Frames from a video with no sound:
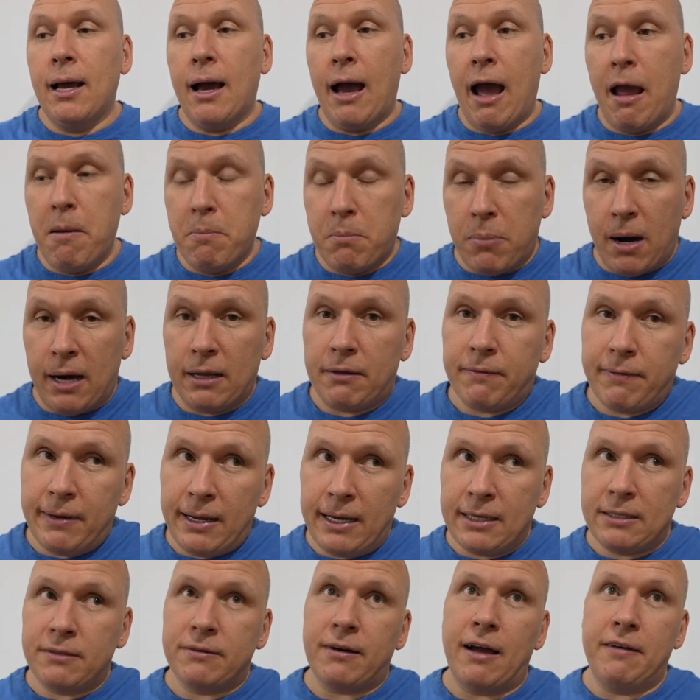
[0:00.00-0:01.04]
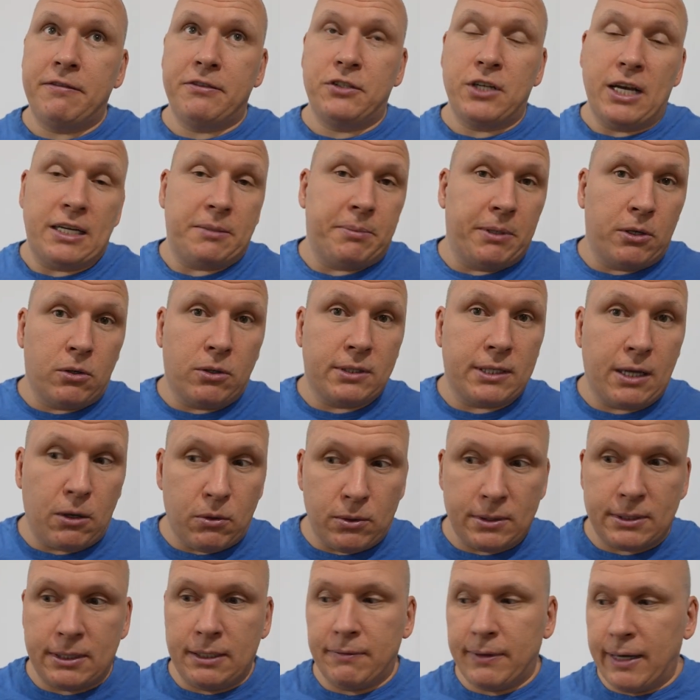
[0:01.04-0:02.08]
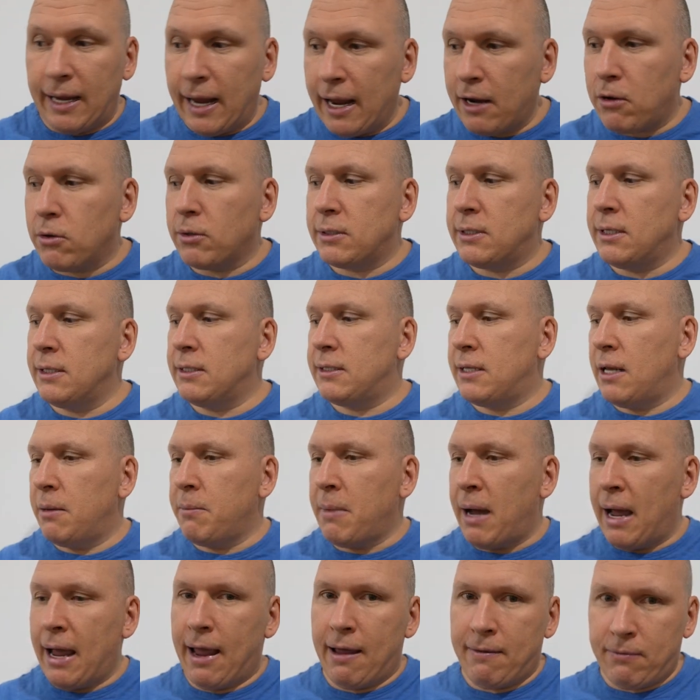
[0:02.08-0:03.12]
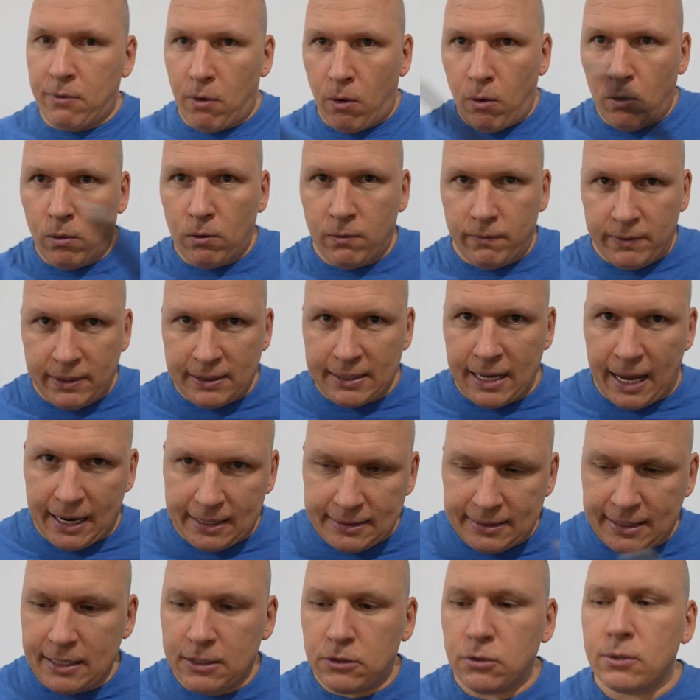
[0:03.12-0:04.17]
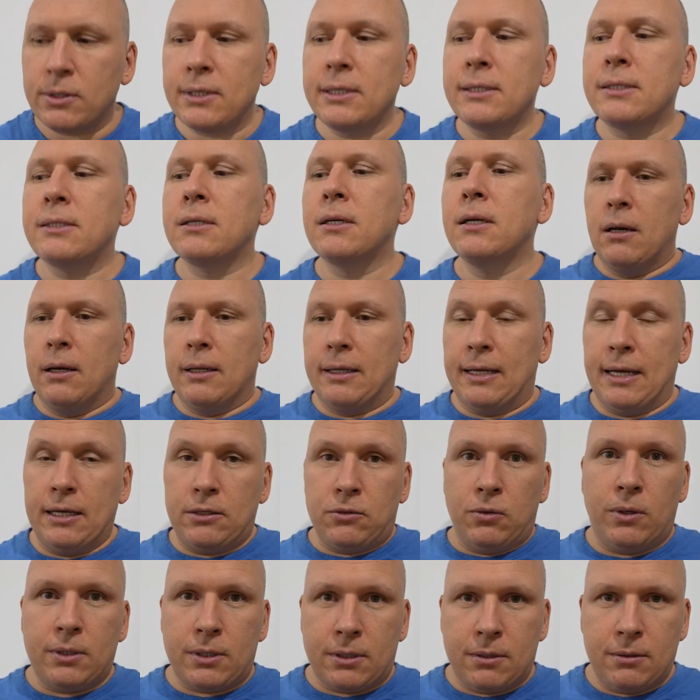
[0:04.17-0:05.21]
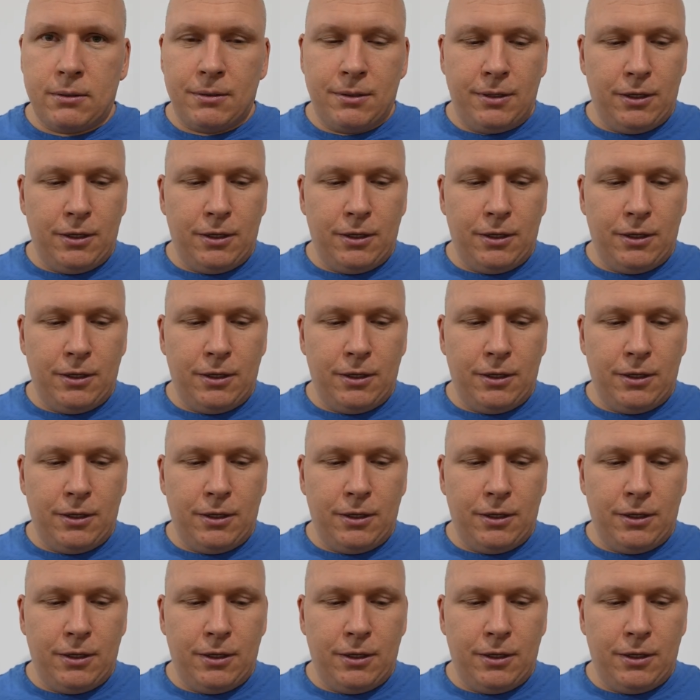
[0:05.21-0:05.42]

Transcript: I bought the X5 just because I was in the ecosystem. I have all these accessories. And guess what?